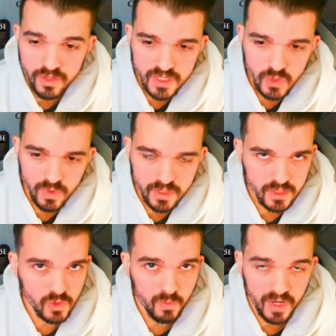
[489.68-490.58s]
on these
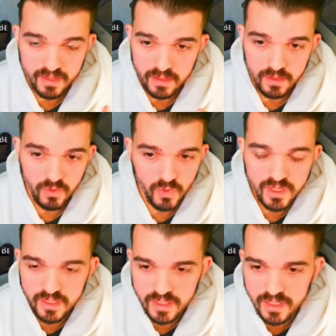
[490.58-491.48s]
ones to buy the
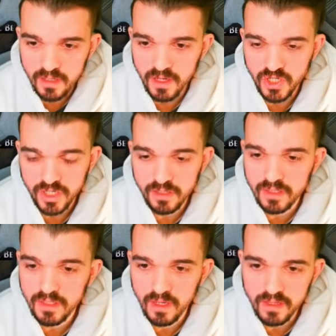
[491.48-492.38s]
grid
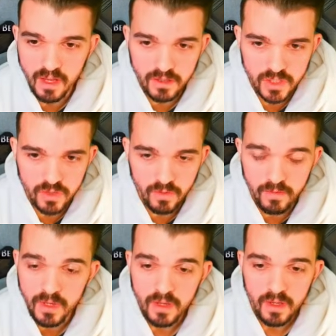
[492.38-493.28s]
distillations, and
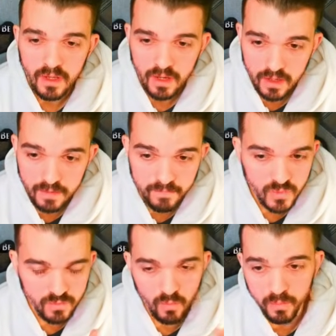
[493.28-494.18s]
also
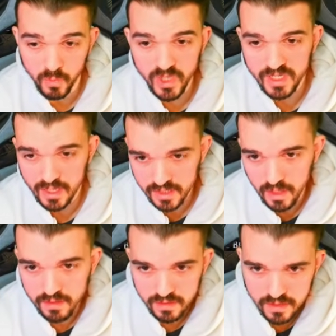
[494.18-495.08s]
with
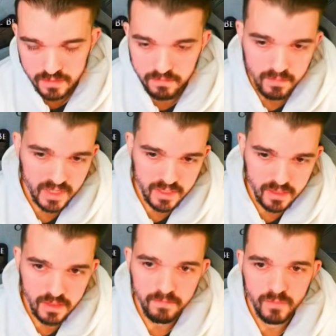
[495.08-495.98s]
exalteds
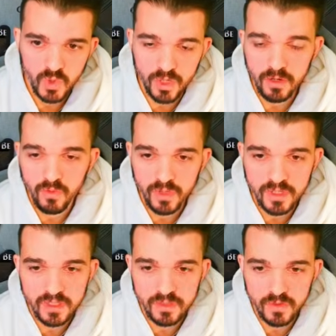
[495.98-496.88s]
basically to
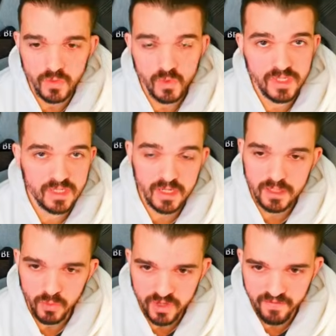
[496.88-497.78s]
increase to
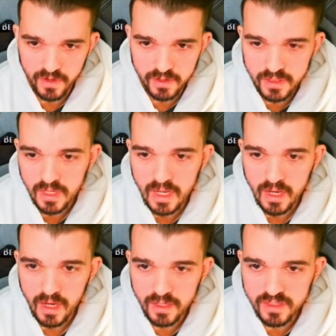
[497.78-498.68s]
6 modifiers.
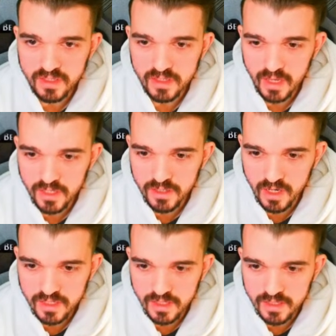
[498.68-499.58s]
And as you
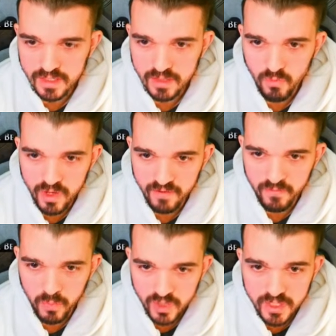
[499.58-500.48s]
guys can see, we
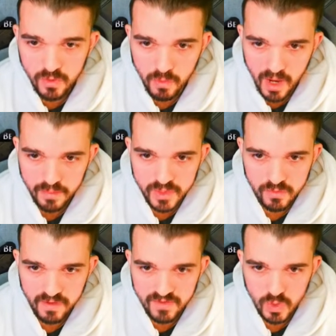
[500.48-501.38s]
have pretty good
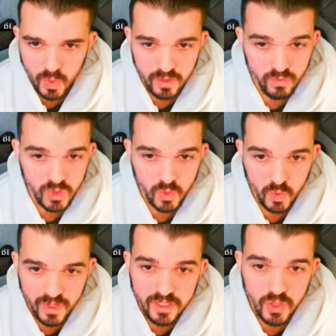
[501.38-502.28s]
maps. We have this one with
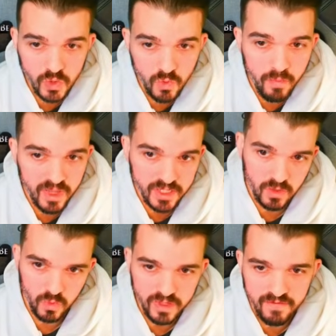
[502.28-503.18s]
22 plus
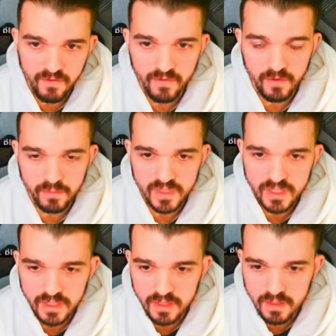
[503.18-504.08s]
the 24 from
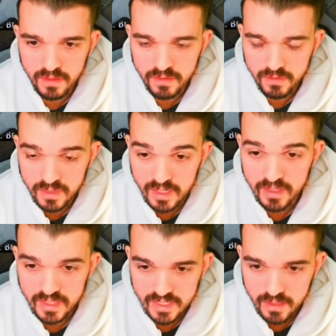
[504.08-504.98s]

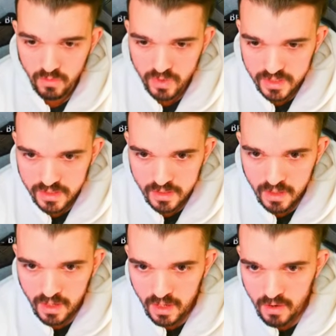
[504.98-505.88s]
the distilled ones.
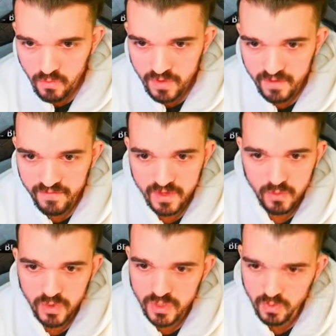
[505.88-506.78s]
We have
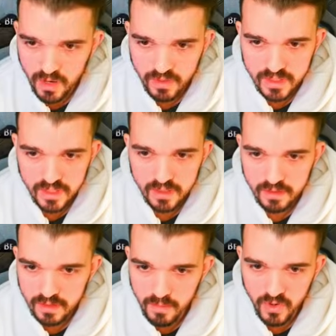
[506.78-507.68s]
increased
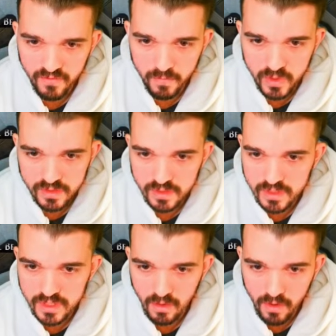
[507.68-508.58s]
rarity, number of
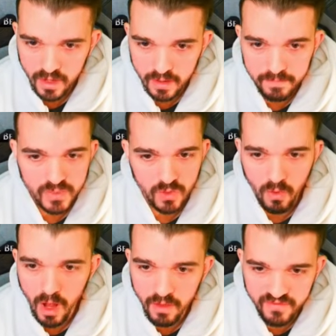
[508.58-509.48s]
monsters, okay,
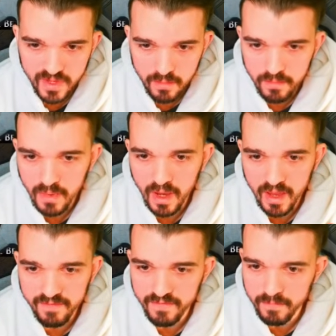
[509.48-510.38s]
so all of them
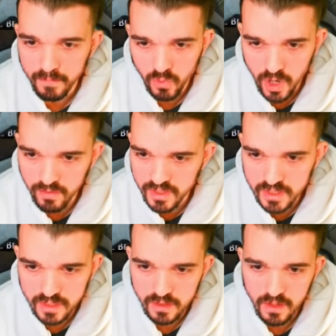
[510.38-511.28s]
have
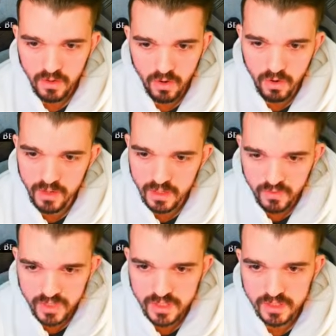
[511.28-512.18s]
rarity or
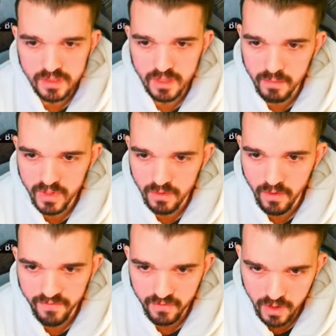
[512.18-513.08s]
increased number
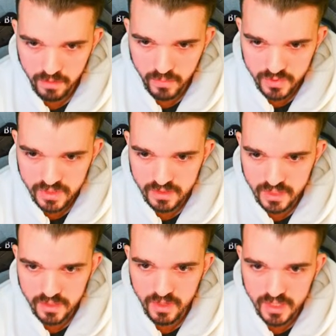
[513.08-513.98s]
of rare
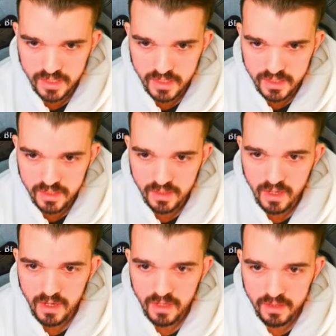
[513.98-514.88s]
monsters. As you guys can see,
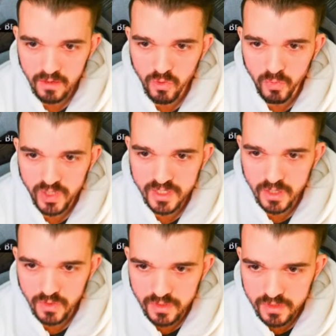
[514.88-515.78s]
they look pretty
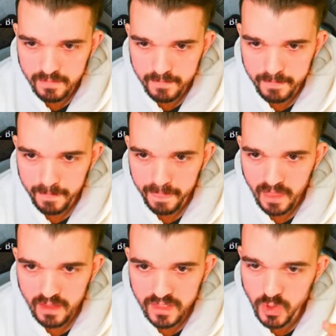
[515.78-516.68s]
good.
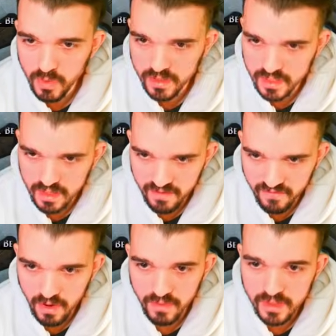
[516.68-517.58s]
This one doesn't
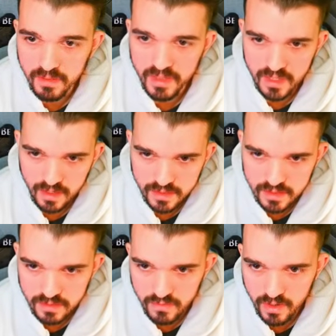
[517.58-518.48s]
have rarity but
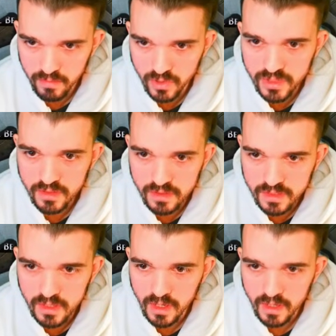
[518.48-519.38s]
has rare
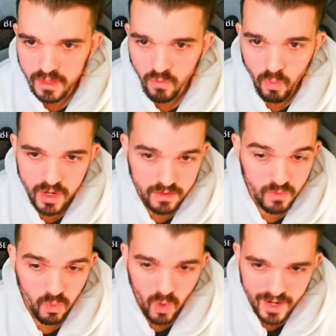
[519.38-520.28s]
monsters.
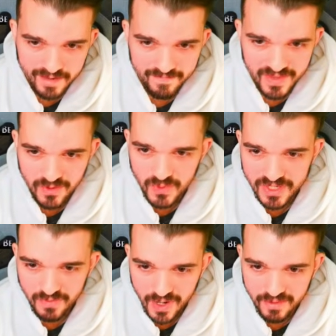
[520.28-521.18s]
101
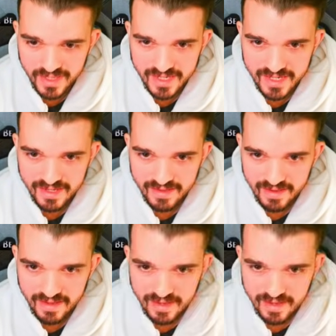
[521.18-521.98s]
increased rarity.